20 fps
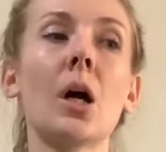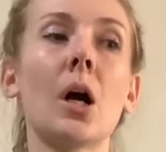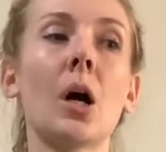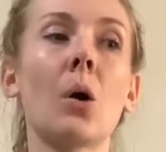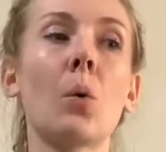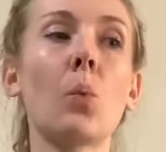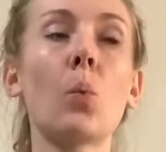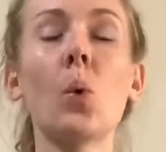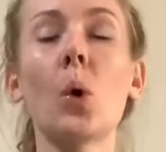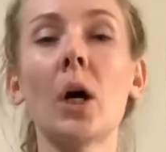
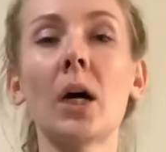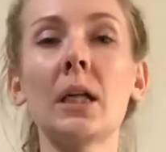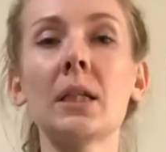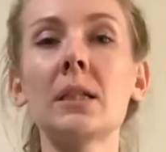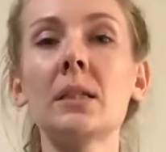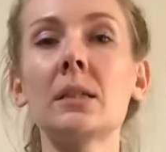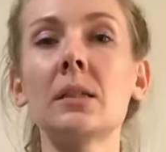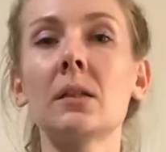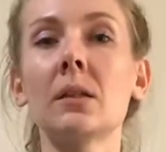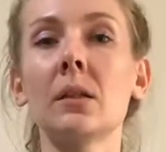
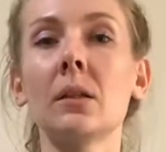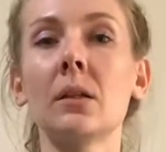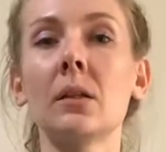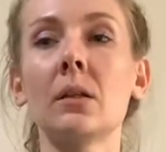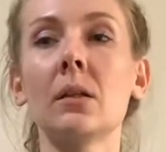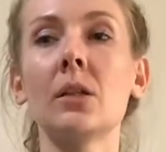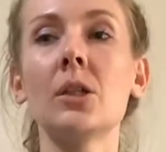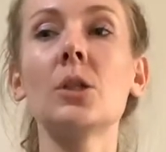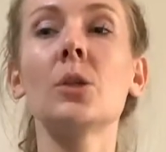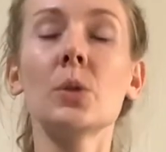what
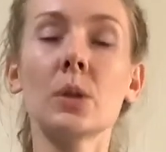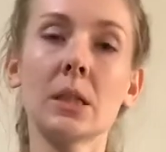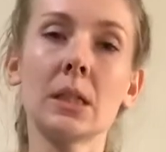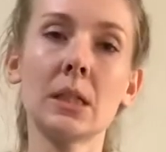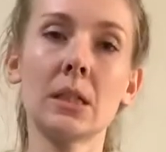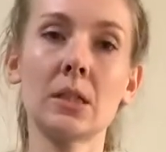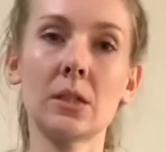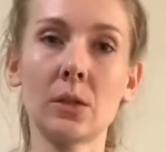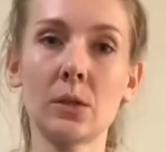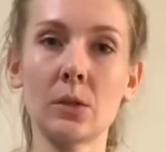you need
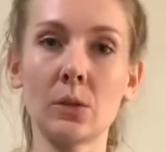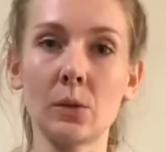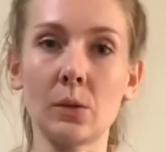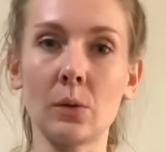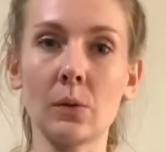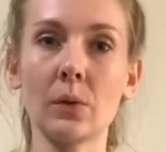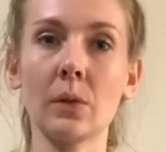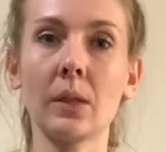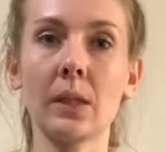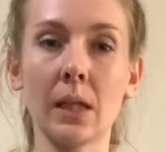to do.
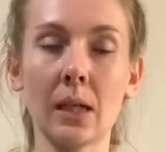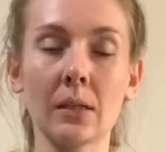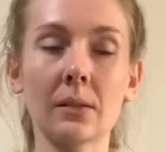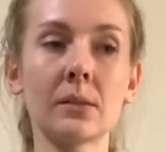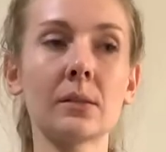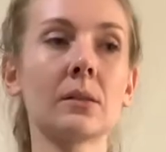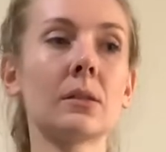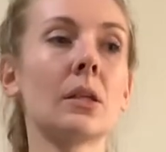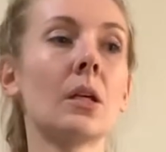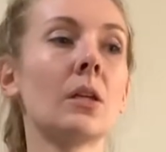
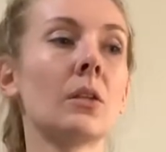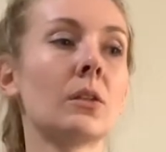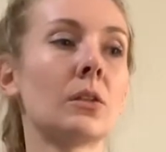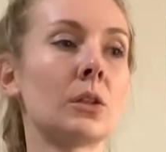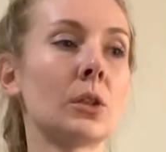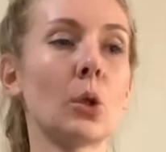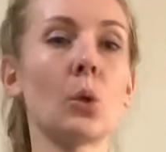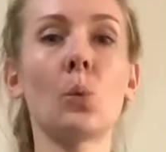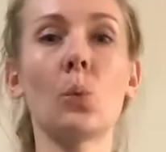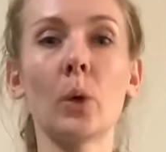Yes,
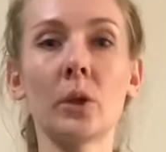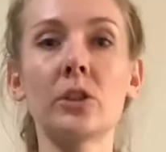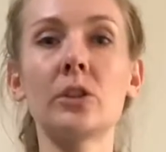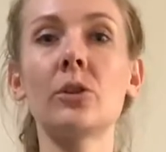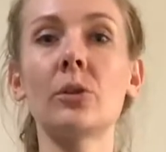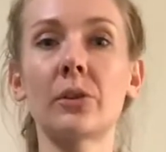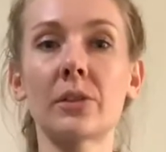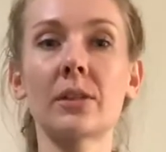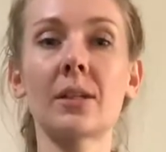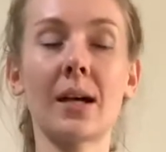so what
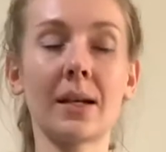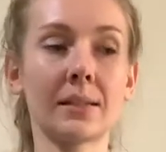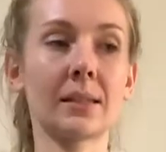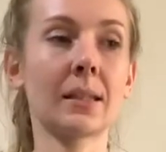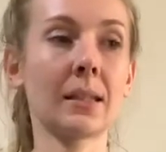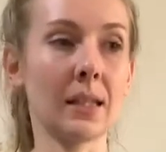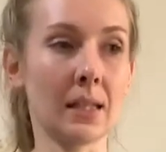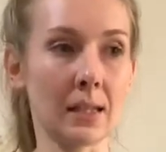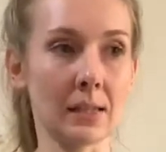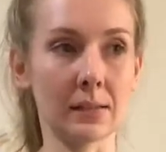your task
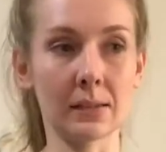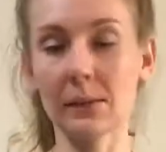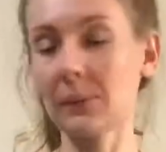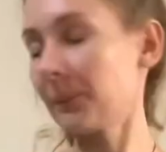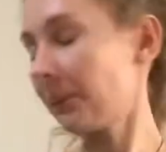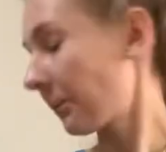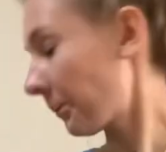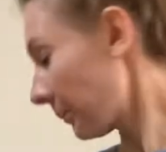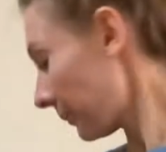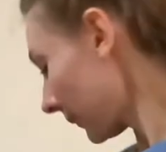is.
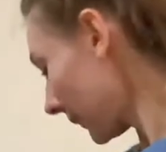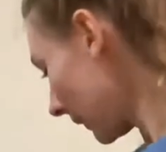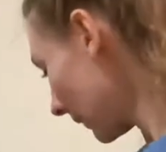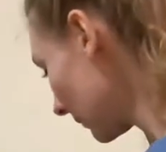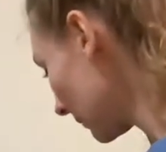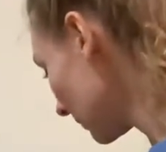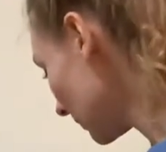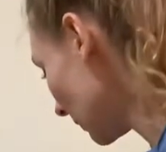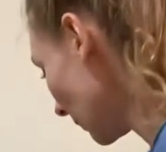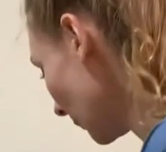
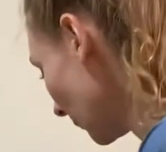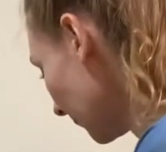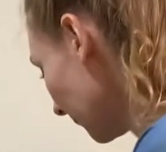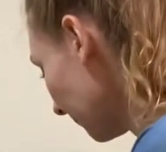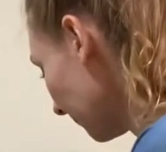So